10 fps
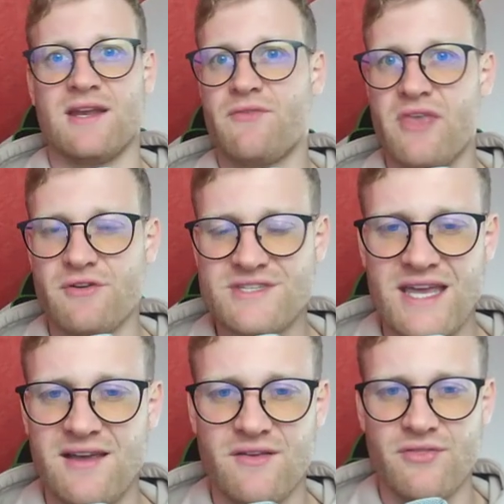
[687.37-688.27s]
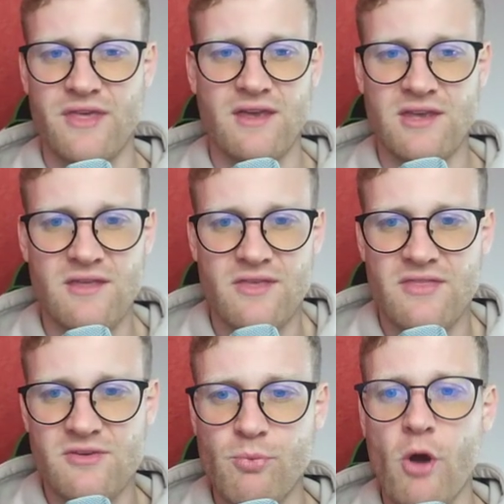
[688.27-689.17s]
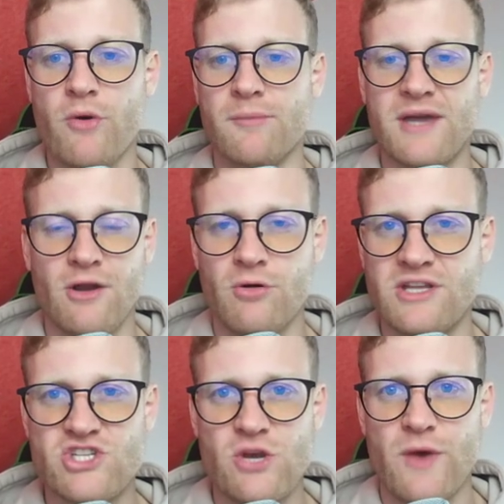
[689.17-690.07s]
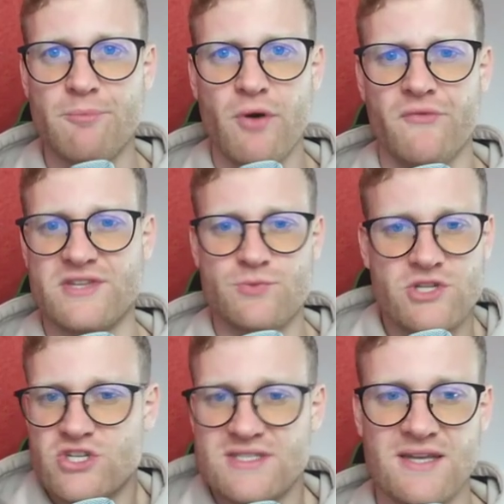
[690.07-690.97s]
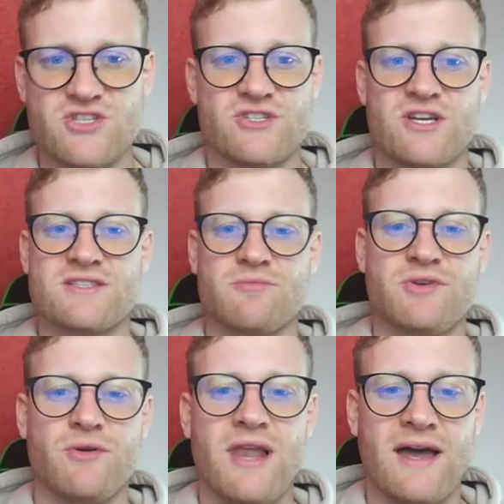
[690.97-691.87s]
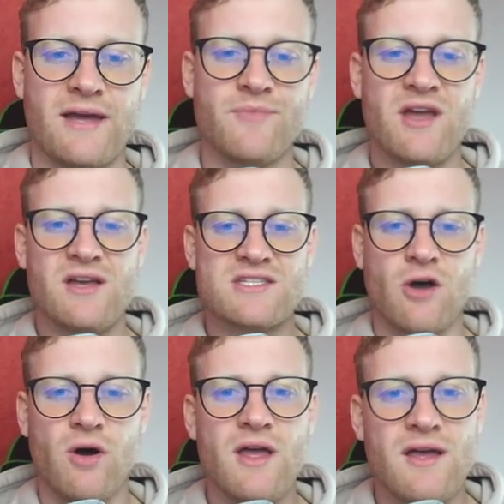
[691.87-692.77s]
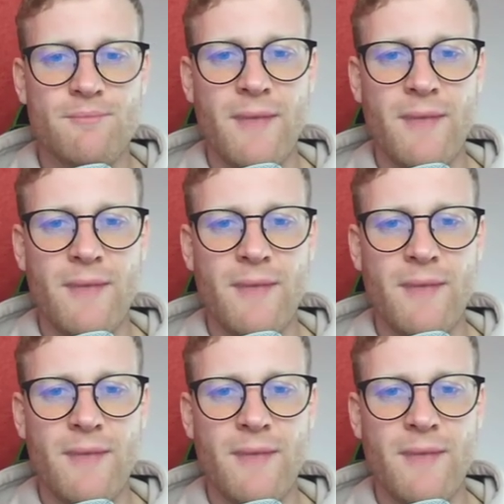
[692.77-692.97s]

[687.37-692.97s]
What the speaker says: and if they're saying that the program can only generate profits, which is just a pure lie. So